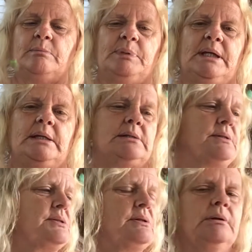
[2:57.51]

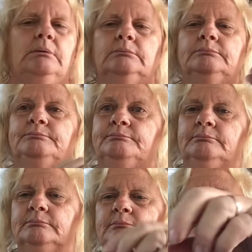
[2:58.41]
beans.
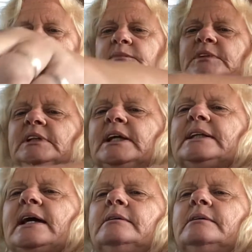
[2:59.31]
Do you like that?